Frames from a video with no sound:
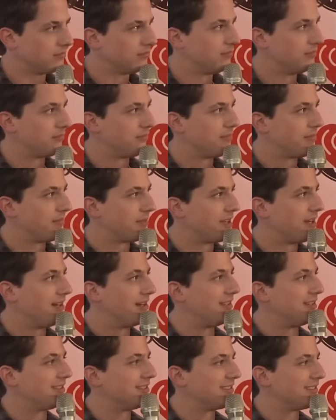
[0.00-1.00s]

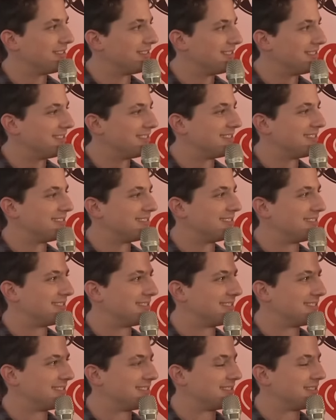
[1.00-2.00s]

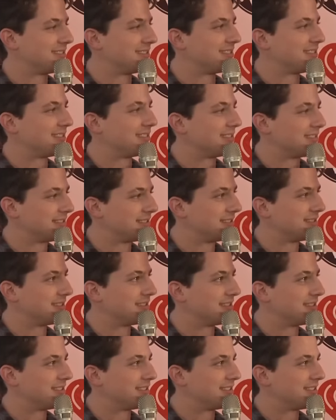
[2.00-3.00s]

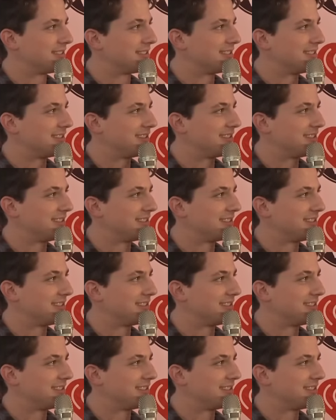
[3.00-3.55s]
(silent)